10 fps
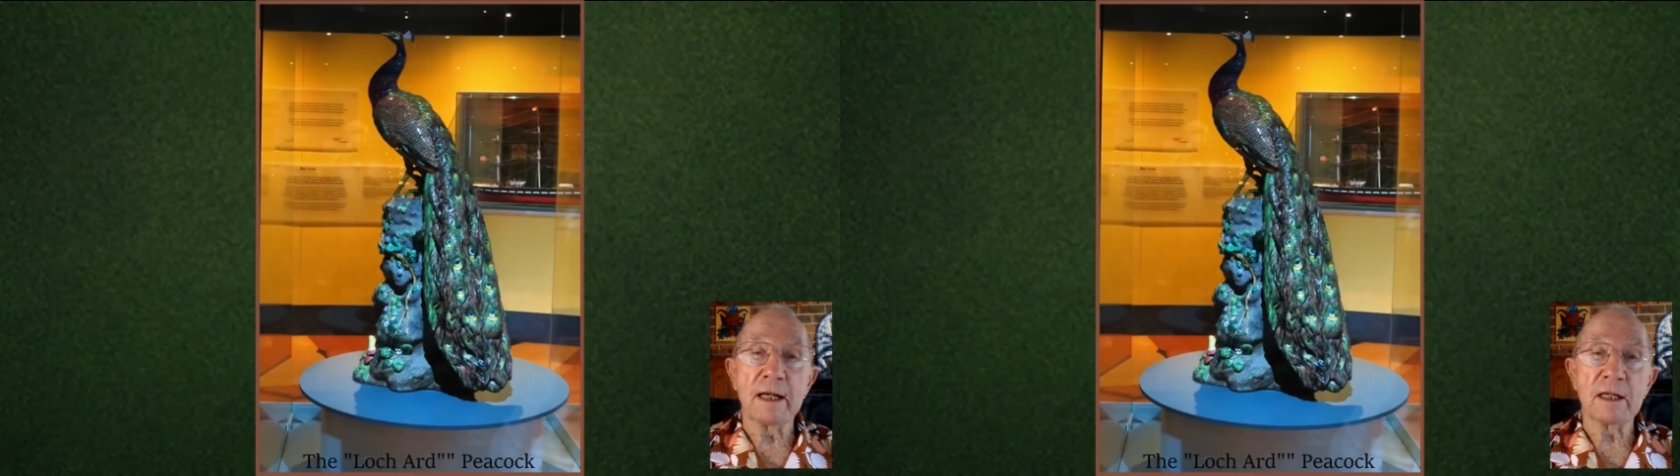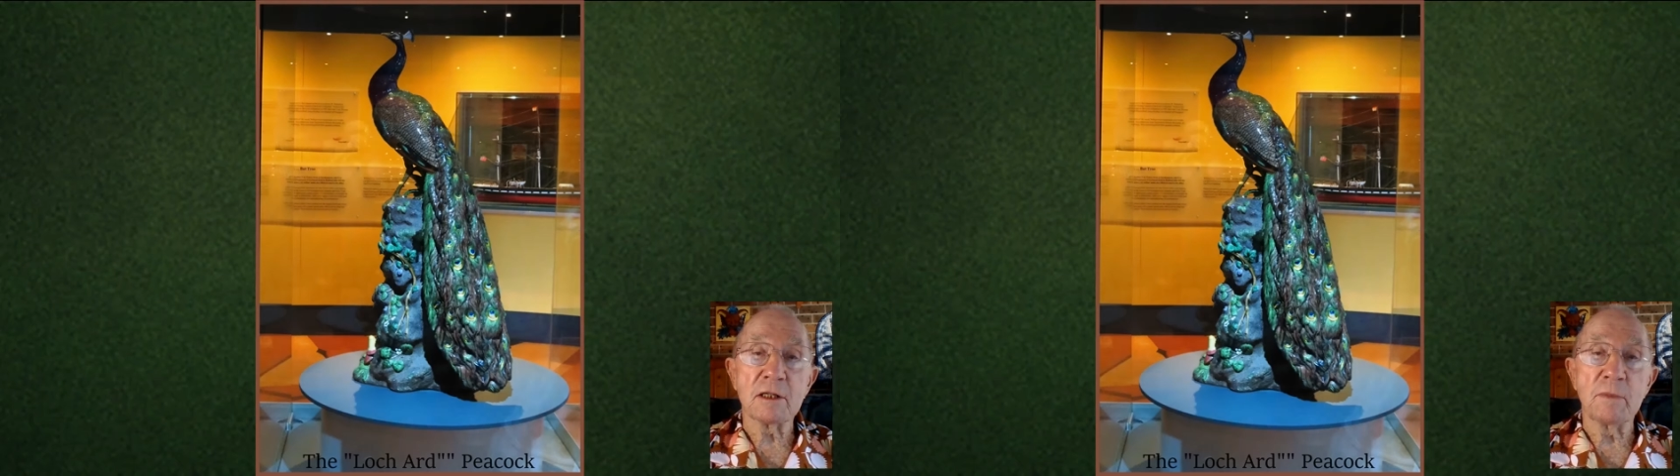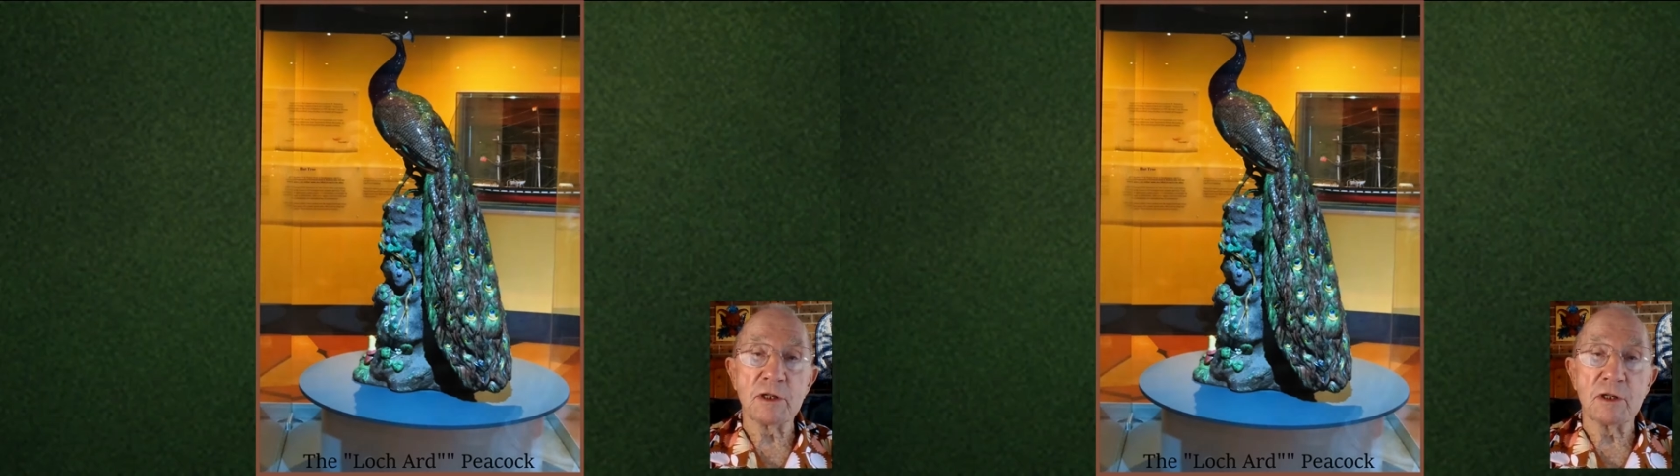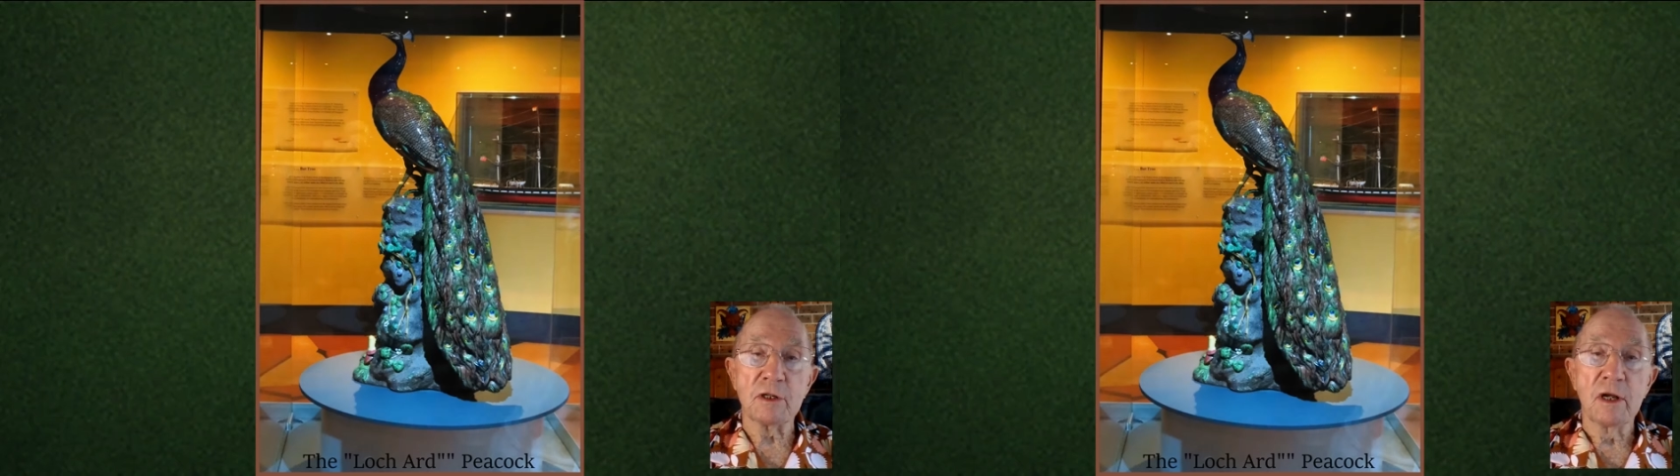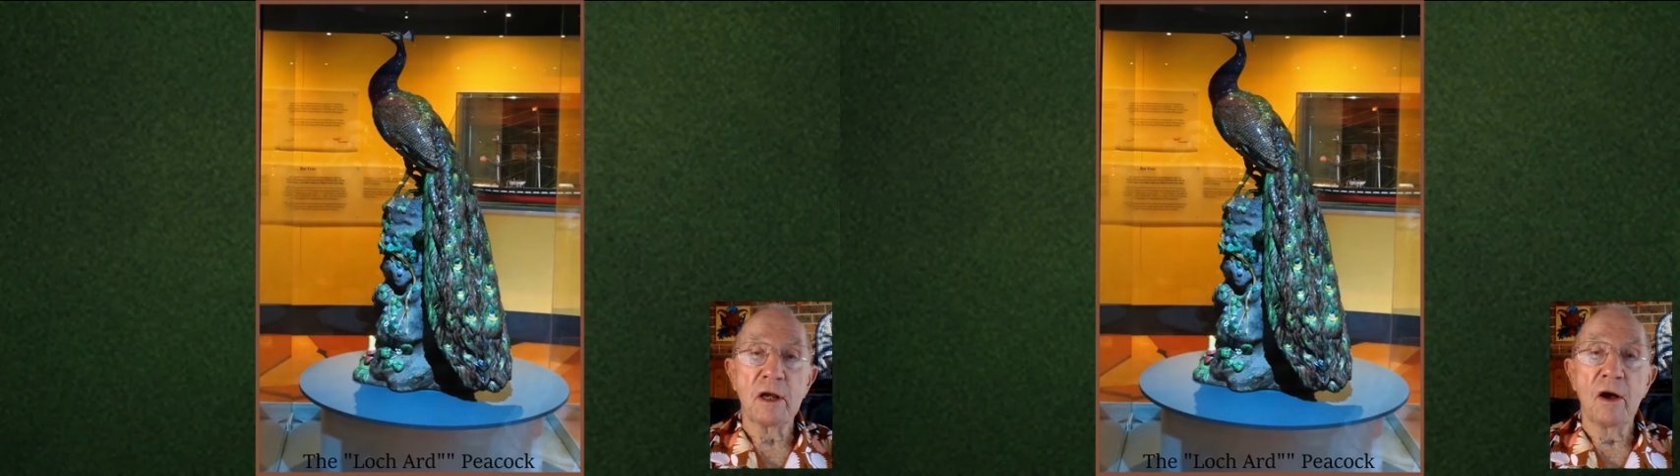
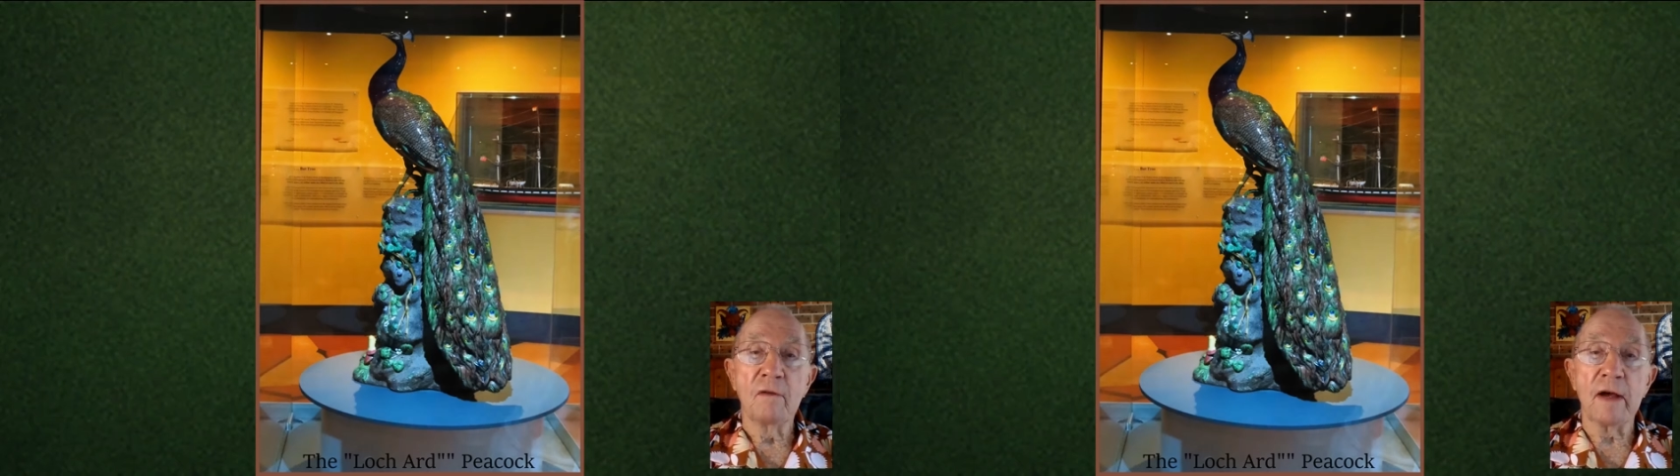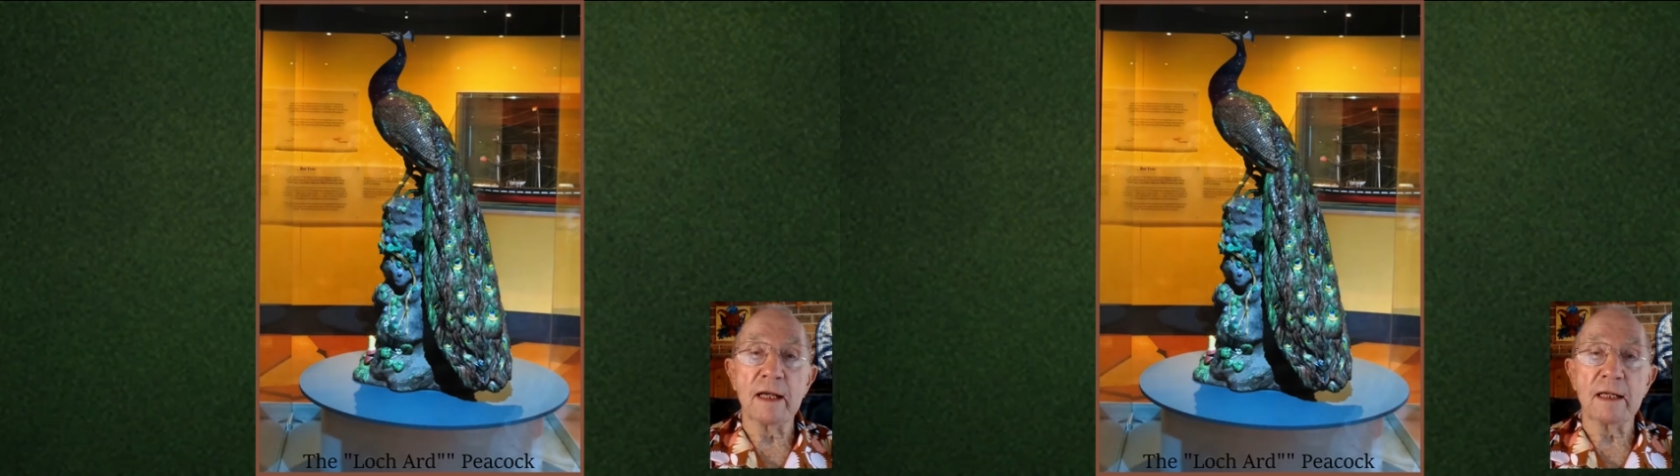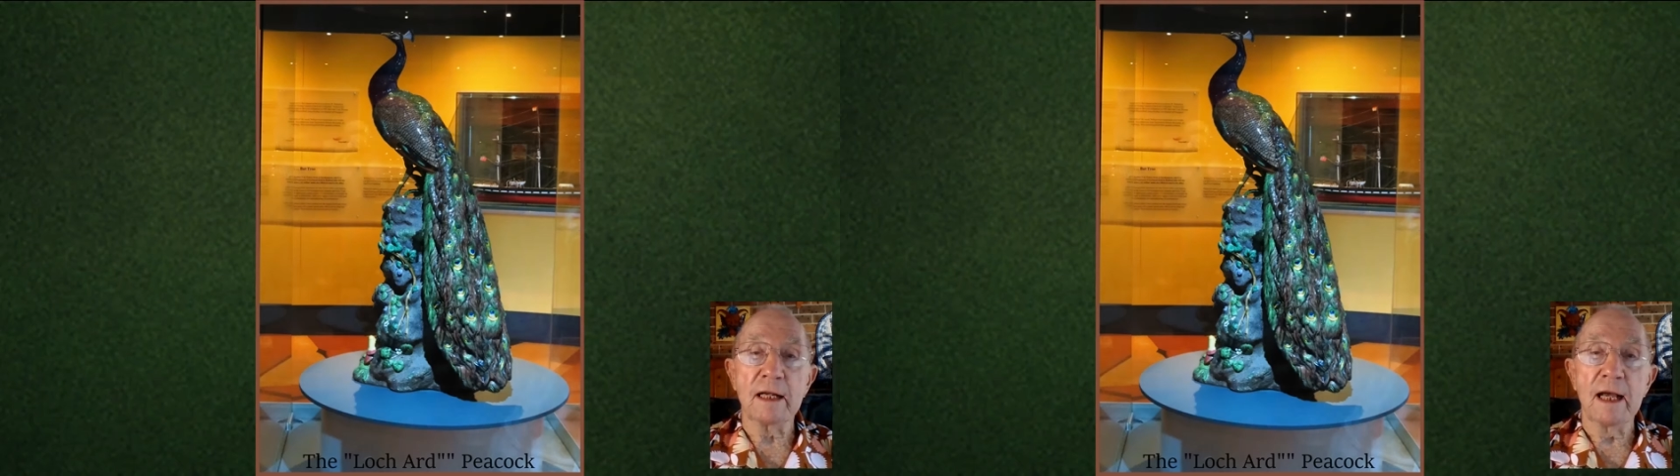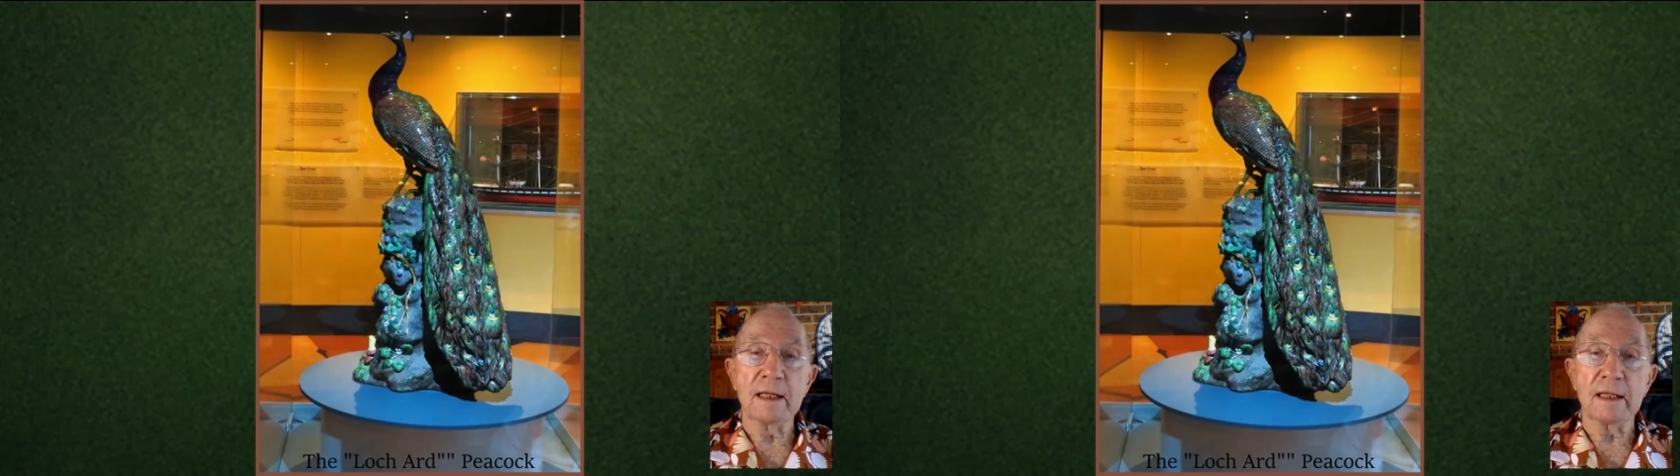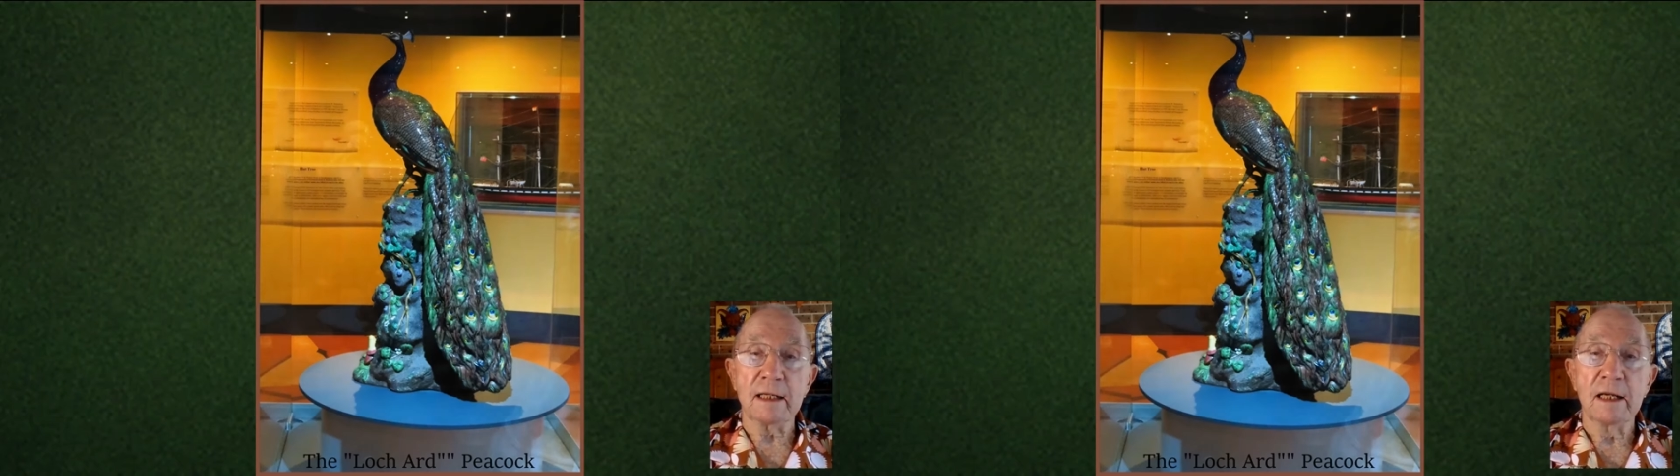Exhibition of
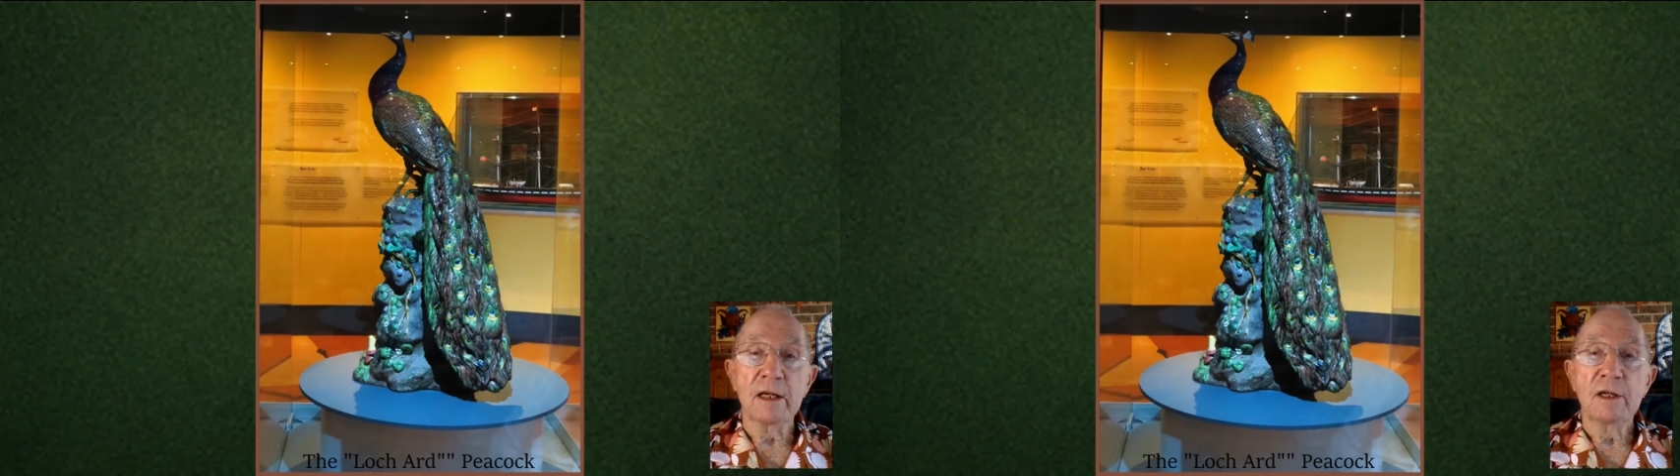1880